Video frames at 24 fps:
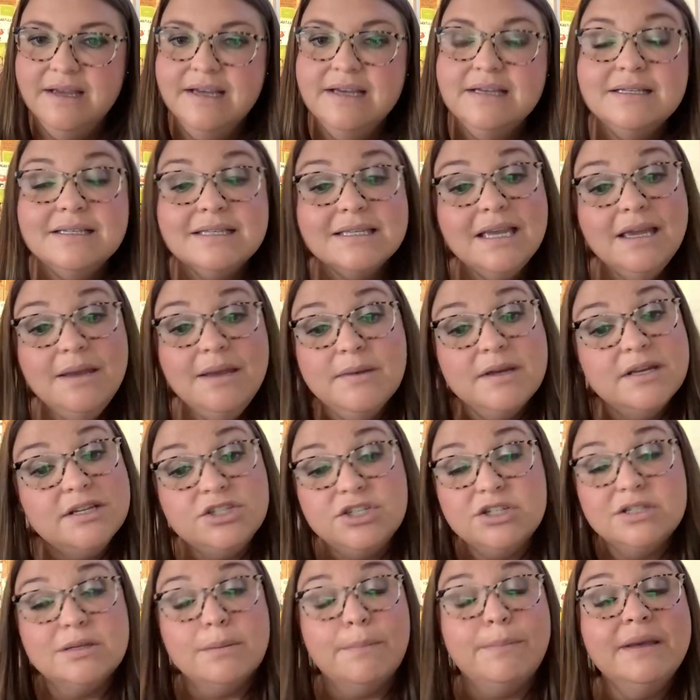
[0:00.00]
Schema is
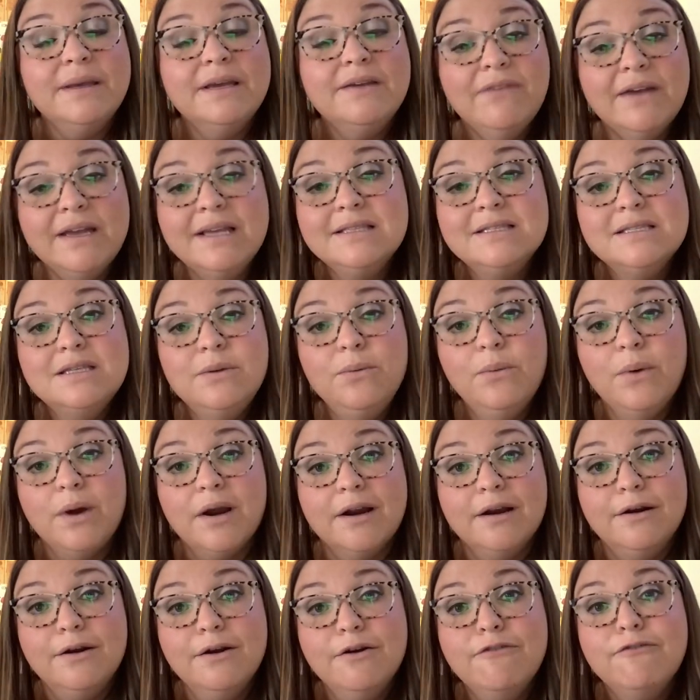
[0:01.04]
just a big fancy
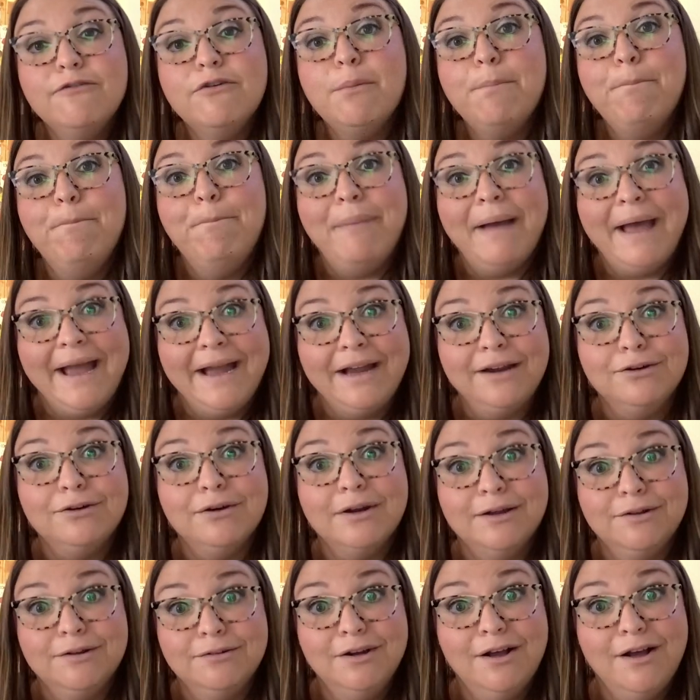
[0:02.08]
word for
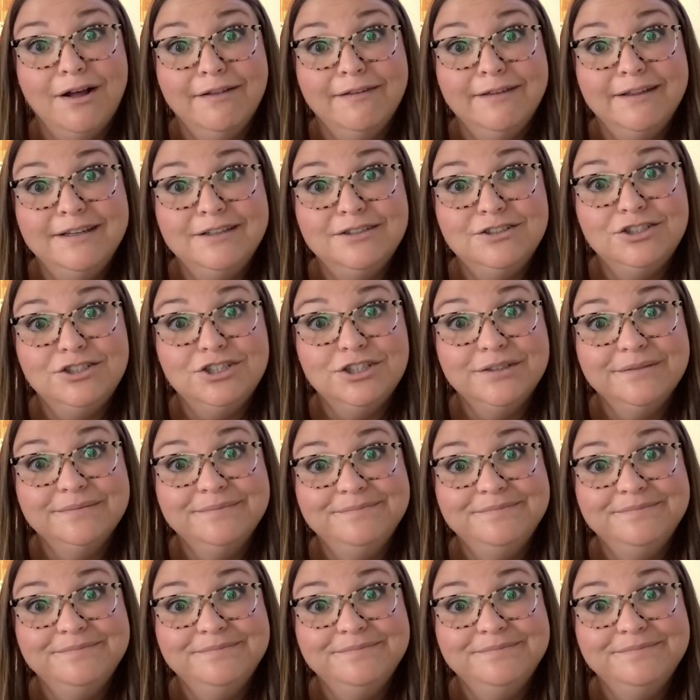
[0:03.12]
background knowledge.